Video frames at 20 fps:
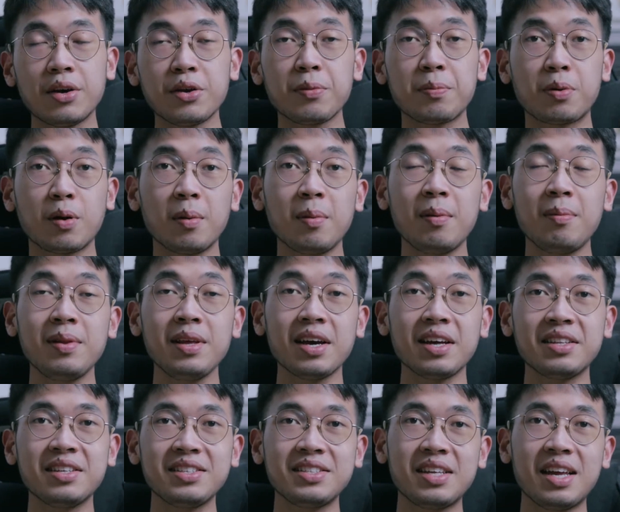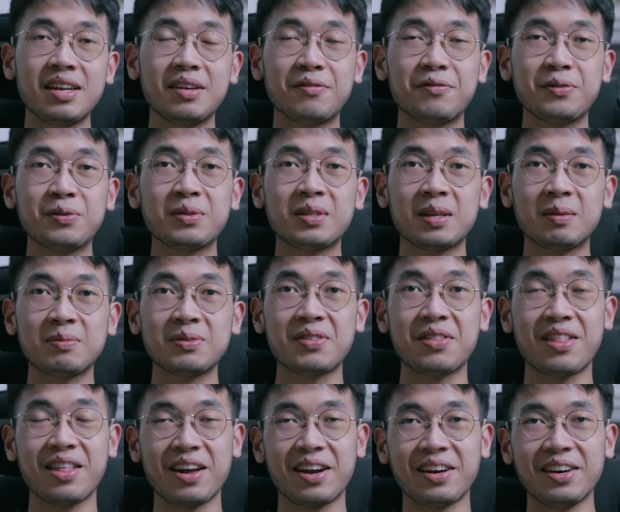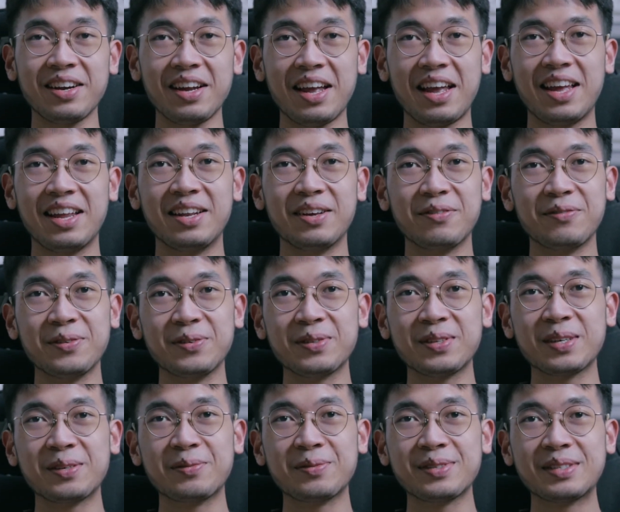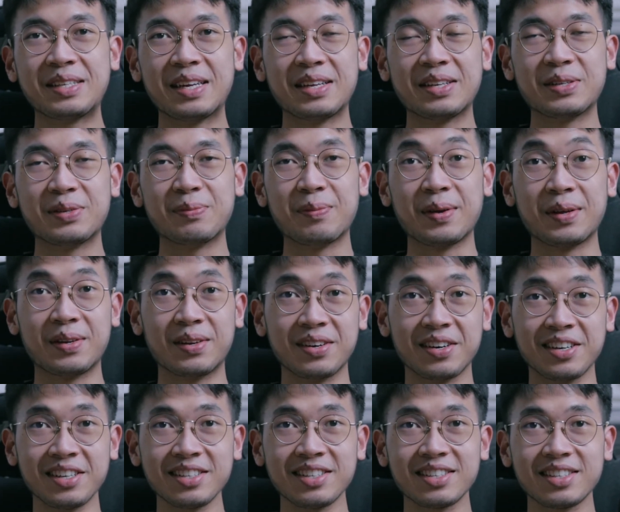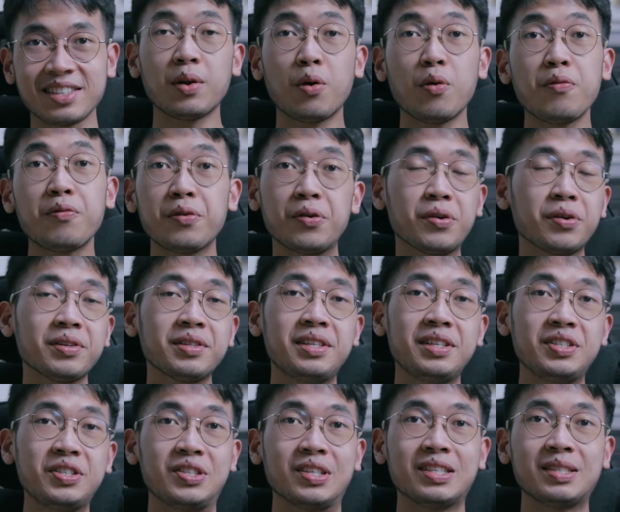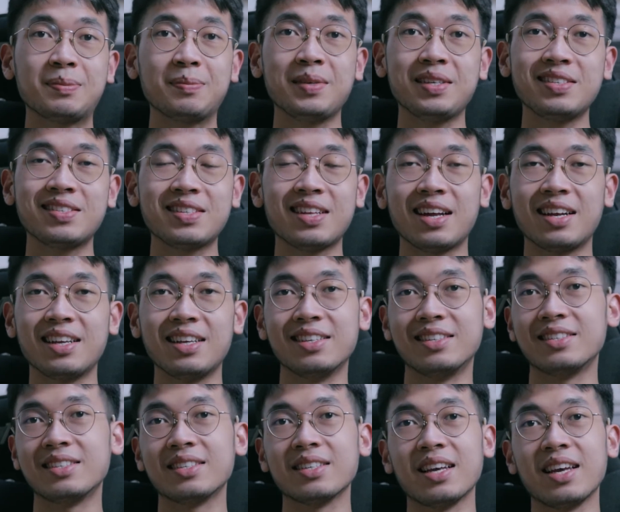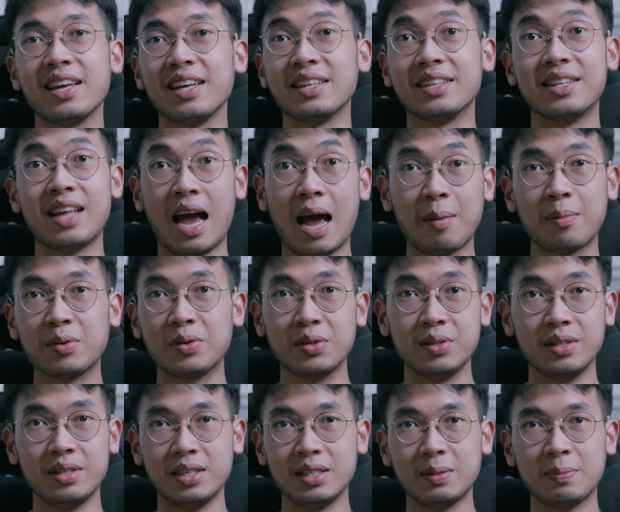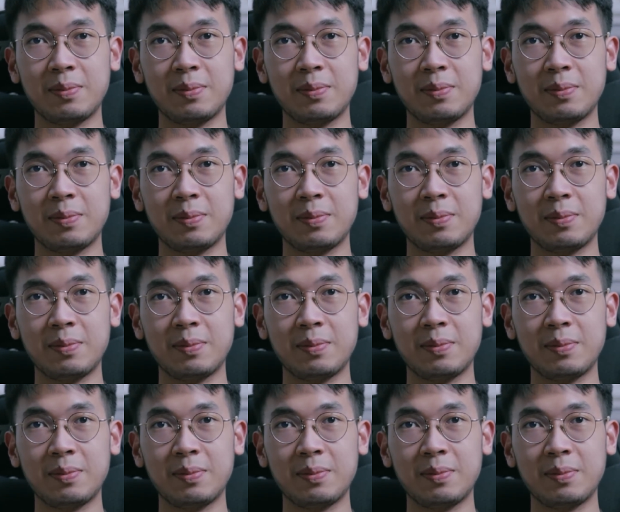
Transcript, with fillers: Now you probably understand a few terms there and a few terms that you may not, but overall this just means that it's a damn good